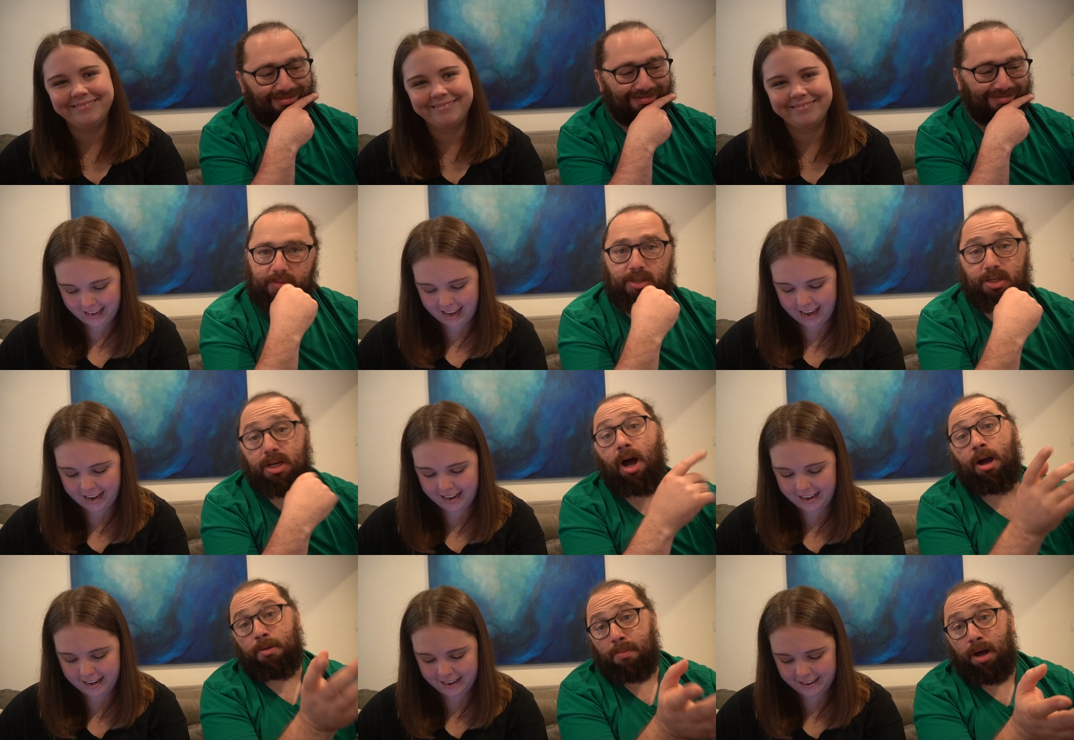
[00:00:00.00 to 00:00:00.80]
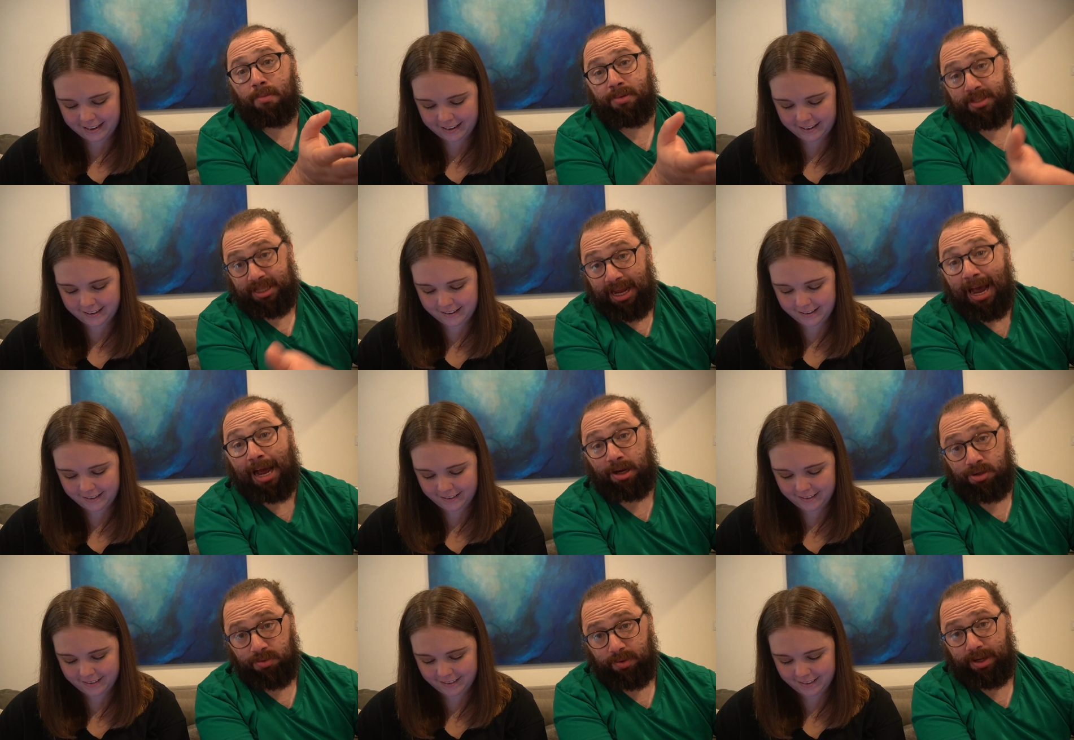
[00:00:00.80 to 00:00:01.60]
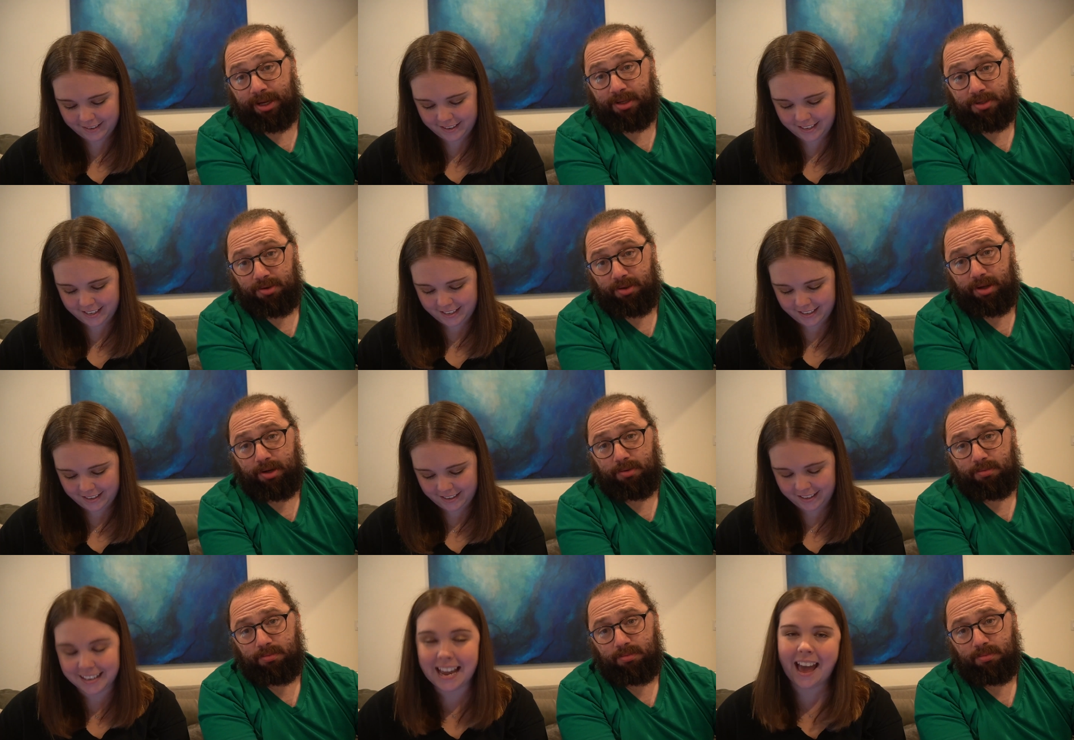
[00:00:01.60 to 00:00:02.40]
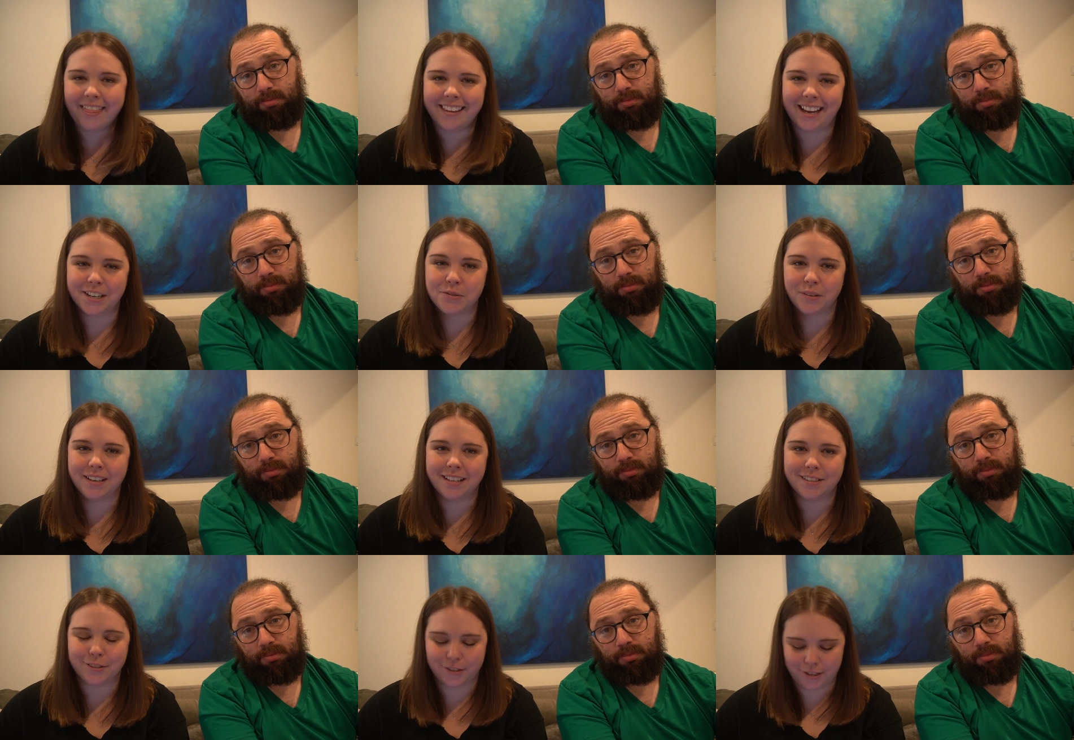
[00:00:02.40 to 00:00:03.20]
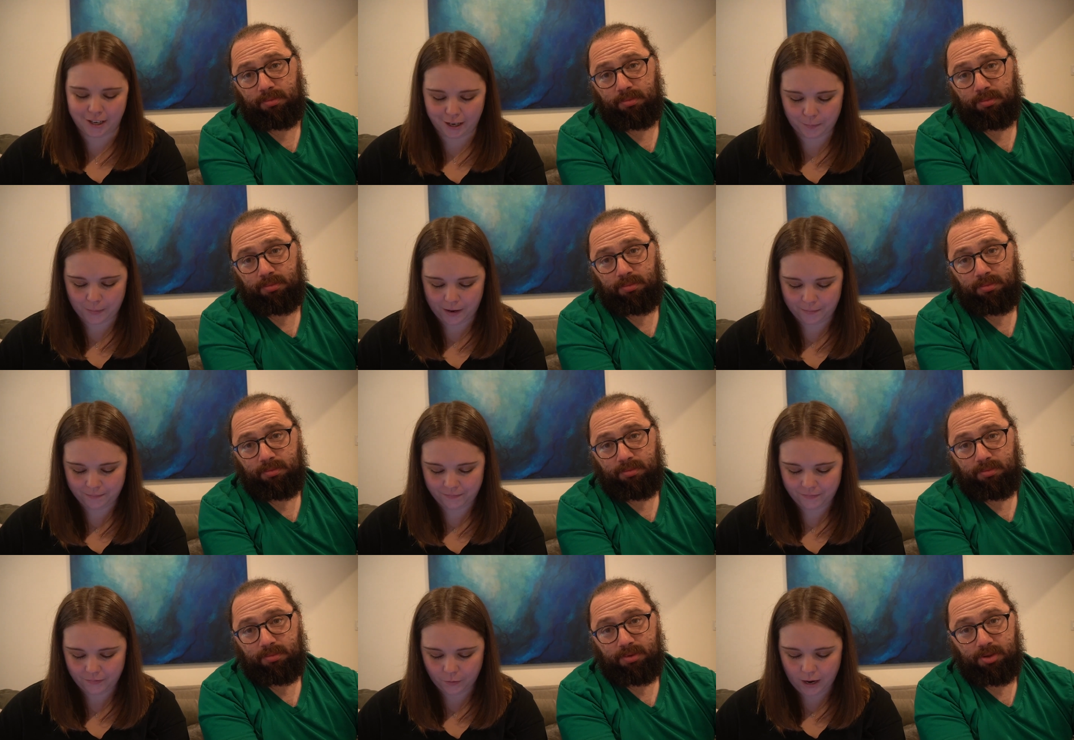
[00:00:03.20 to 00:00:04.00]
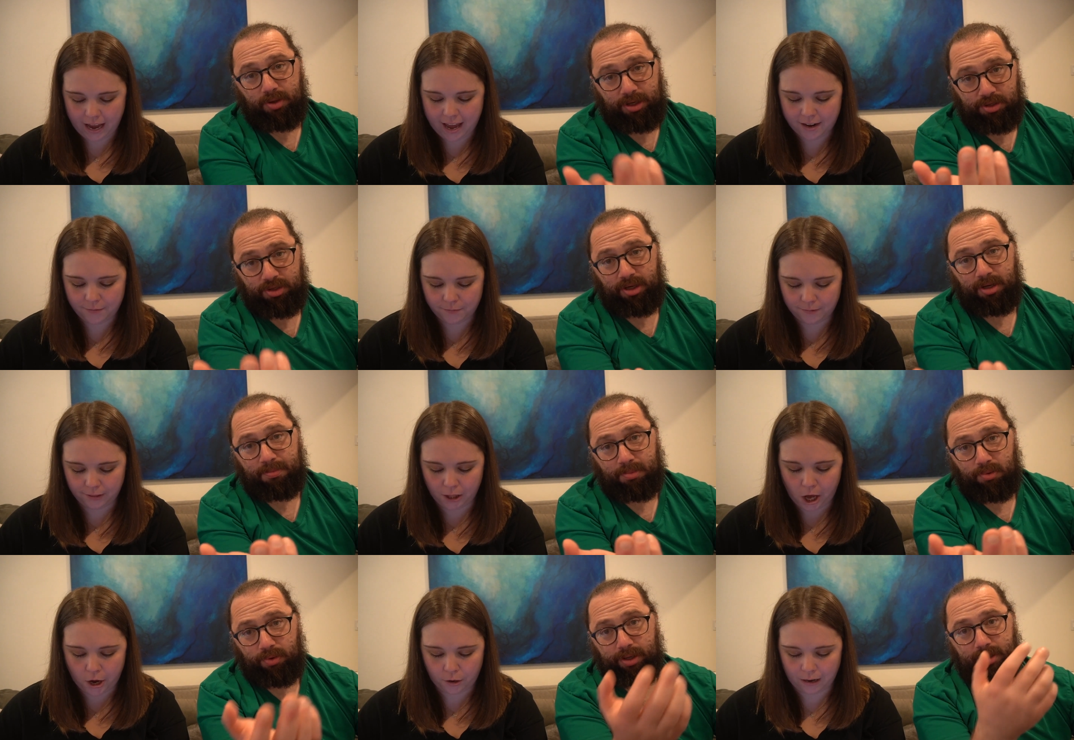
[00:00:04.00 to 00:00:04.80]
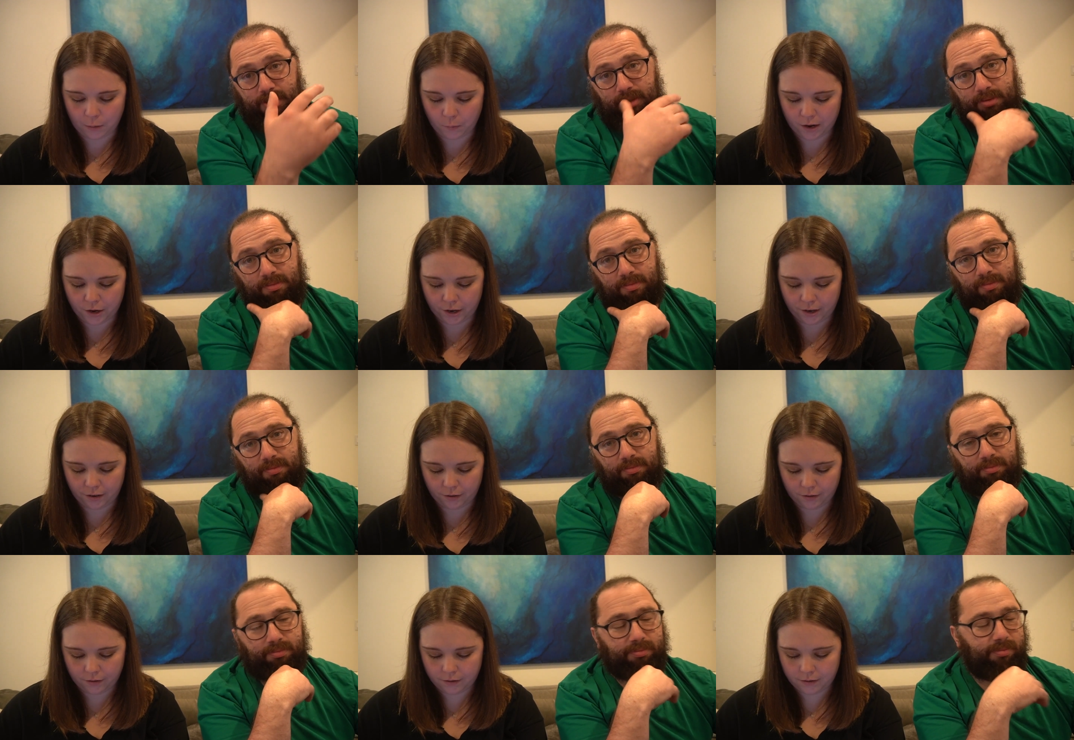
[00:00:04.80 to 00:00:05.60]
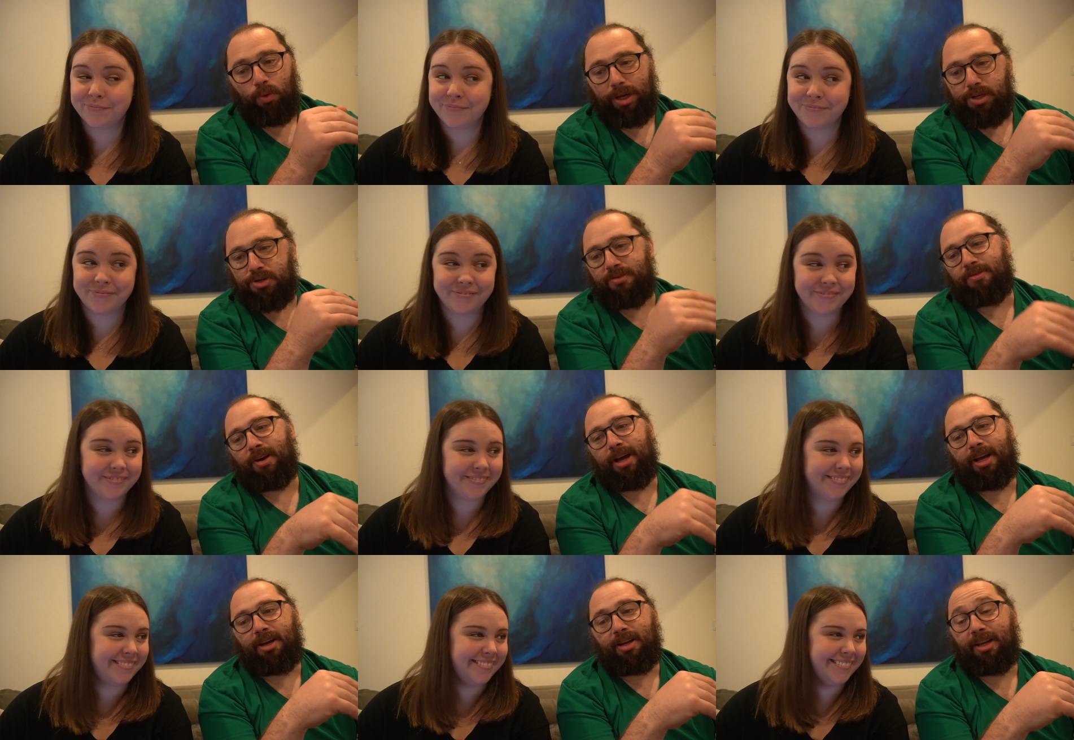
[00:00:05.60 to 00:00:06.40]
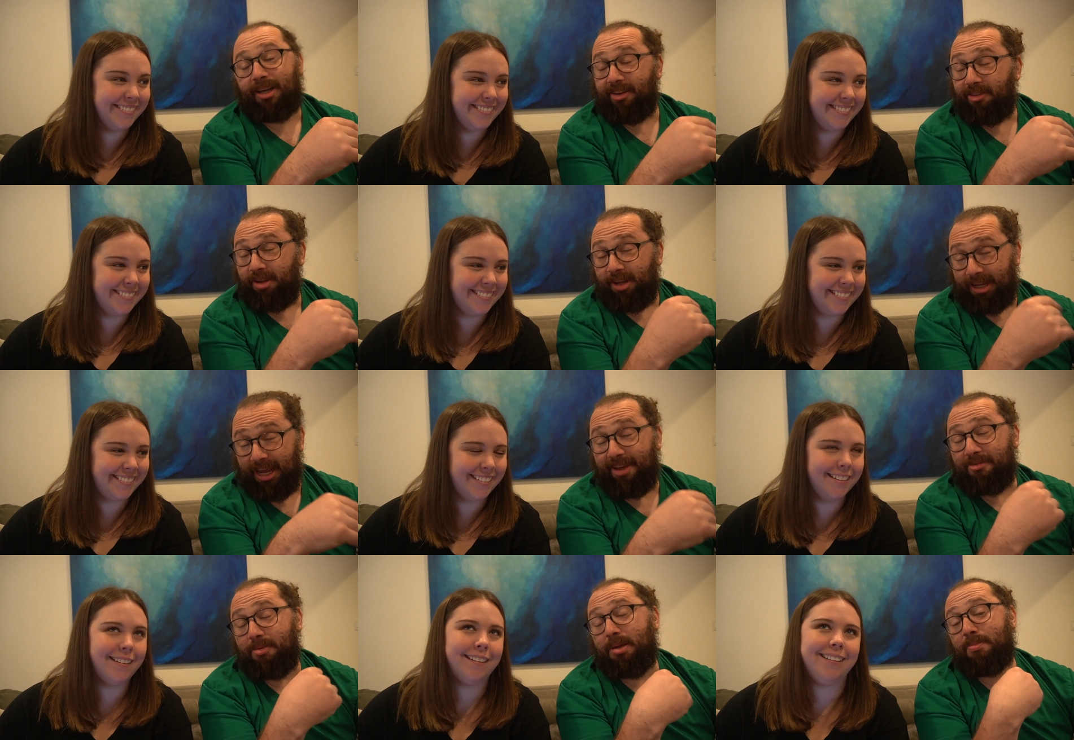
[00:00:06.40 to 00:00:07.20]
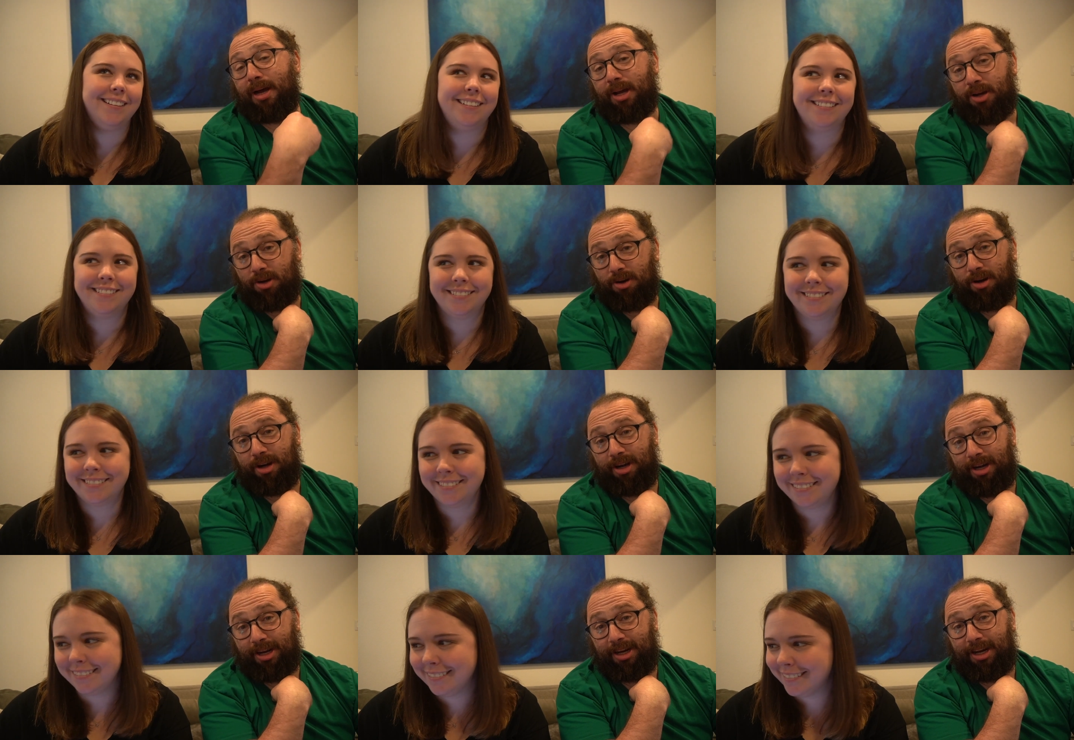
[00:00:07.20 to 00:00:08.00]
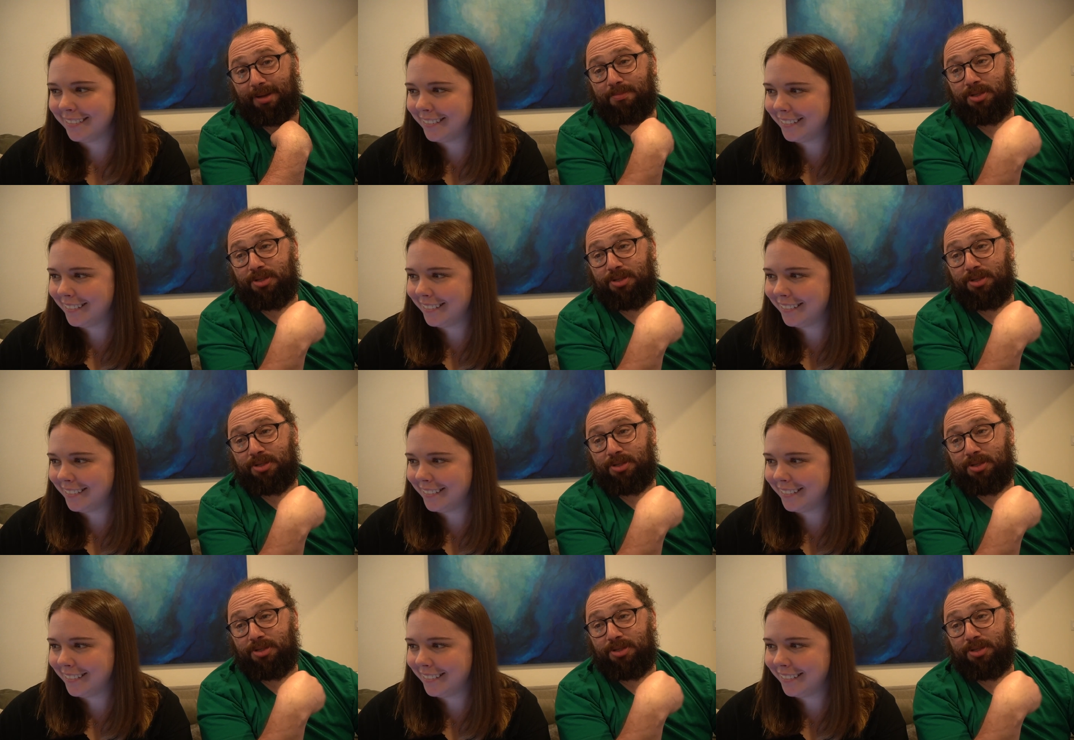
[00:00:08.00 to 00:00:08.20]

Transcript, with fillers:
Speaker 1: Okay. Dog mom is the actual answer, though.
Speaker 2: Yeah, the actual answer is dog mom.
Speaker 1: So and lottery winner. Which friend gave me my current nickname,